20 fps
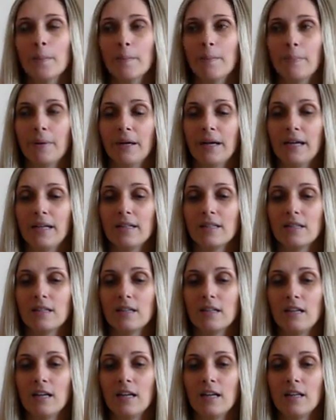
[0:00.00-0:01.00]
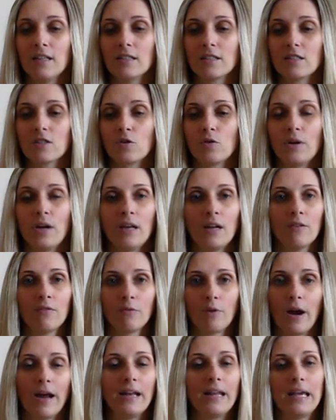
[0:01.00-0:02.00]
but it's creative
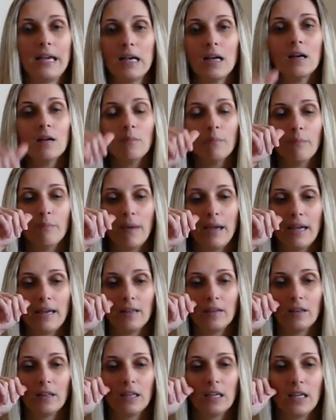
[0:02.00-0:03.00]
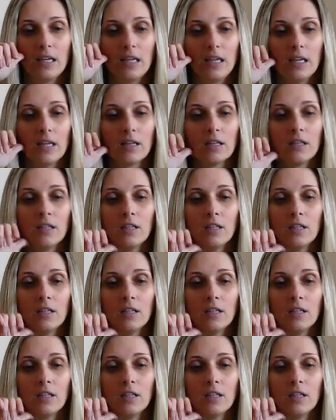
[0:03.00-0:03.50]
writing, mainly